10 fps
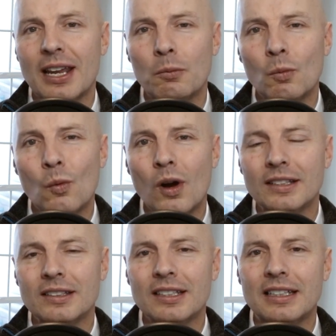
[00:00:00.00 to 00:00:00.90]
and
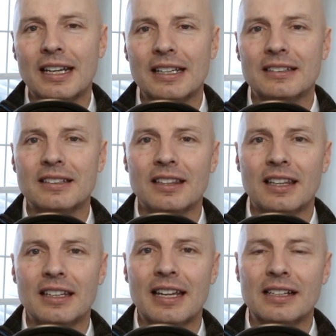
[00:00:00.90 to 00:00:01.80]
want to get to the
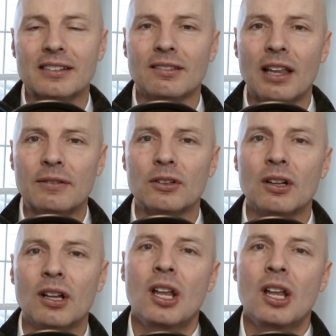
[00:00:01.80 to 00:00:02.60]
next level.